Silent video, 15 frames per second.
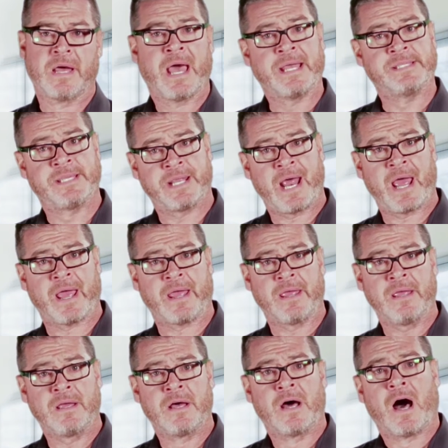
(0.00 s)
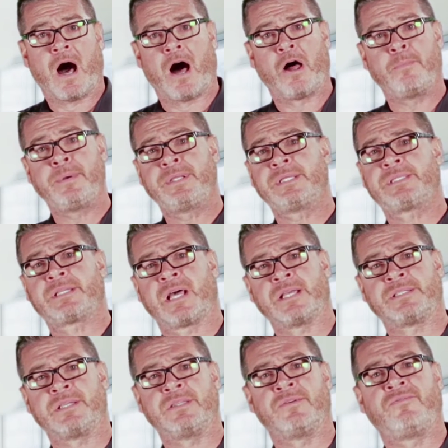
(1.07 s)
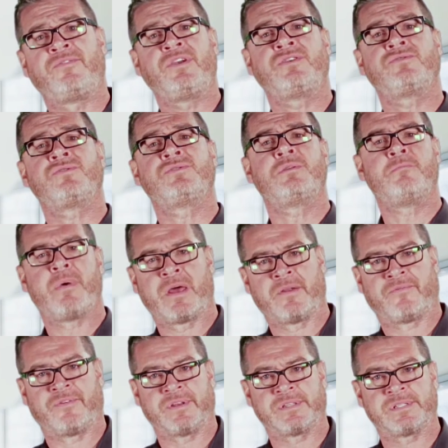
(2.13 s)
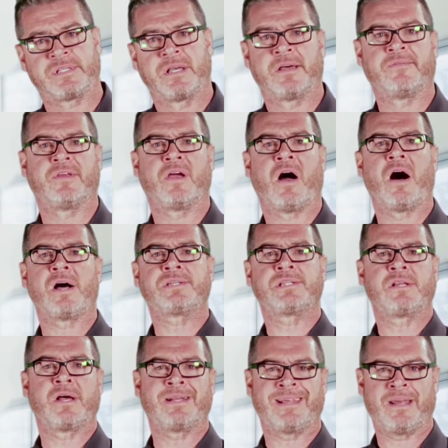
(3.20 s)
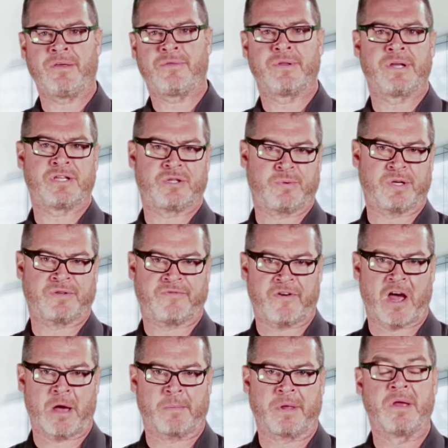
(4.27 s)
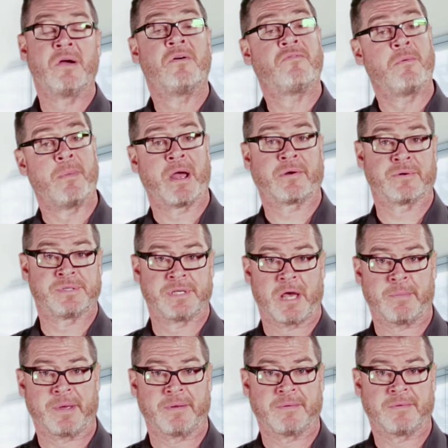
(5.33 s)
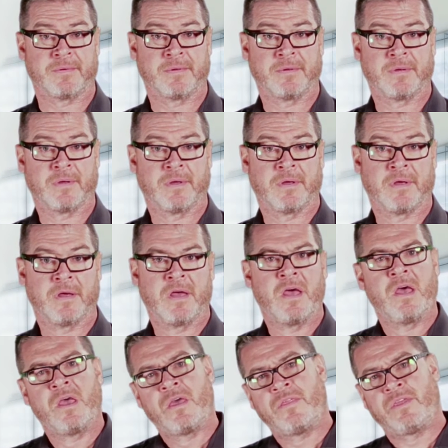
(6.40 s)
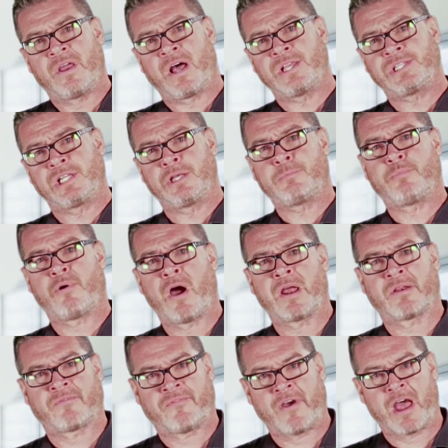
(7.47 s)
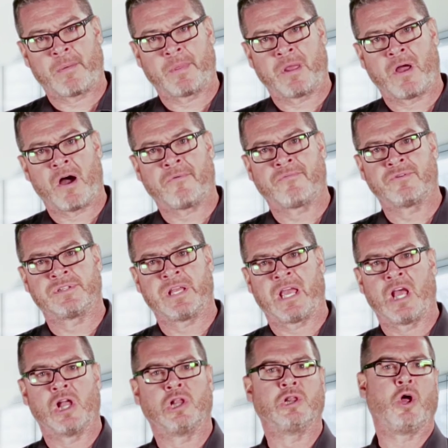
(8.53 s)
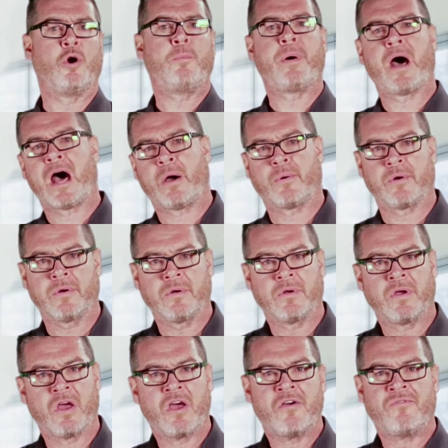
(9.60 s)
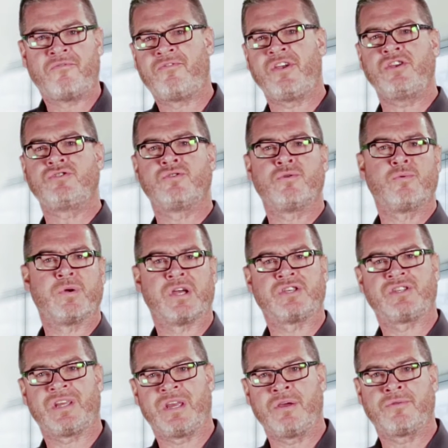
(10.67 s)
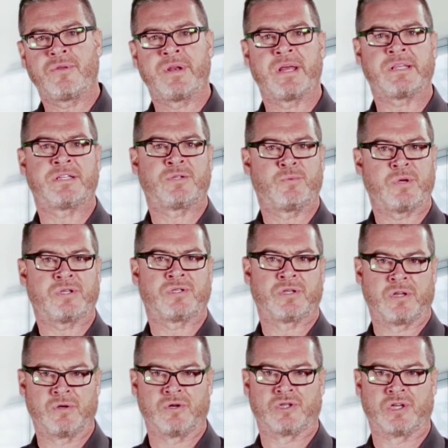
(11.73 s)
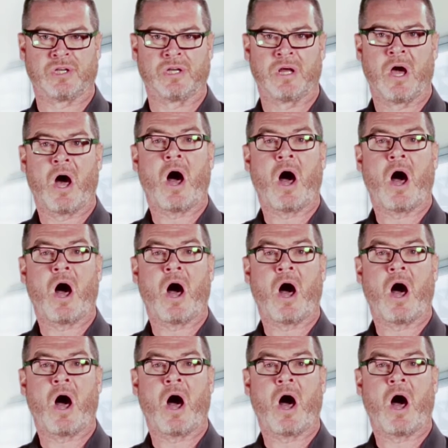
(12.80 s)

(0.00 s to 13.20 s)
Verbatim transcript: and today I'll be discussing the features and benefits of the Ocelot Ethernet switch family for Microsemi. The Ocelot product family offers a low-power, feature-rich Ethernet switch solution